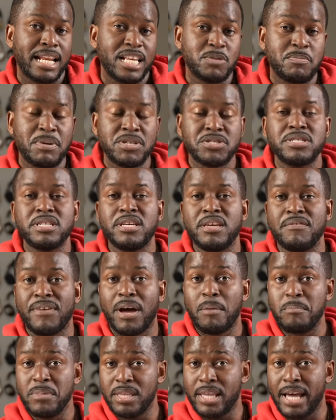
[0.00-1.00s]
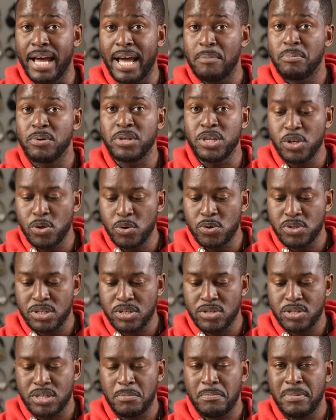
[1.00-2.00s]
especially if I'm in the Apple
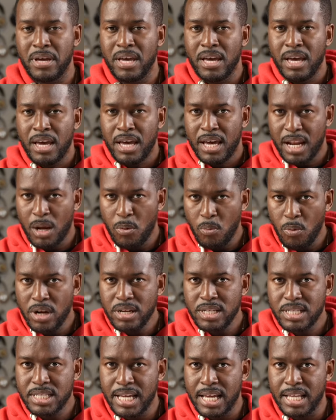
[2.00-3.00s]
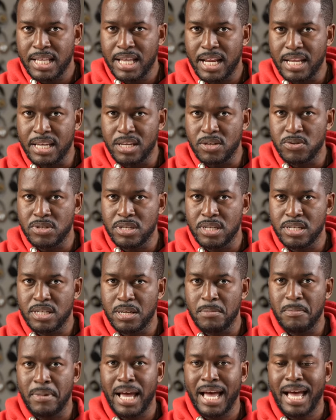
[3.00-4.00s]
ecosystem and I want to stay in that ecosystem,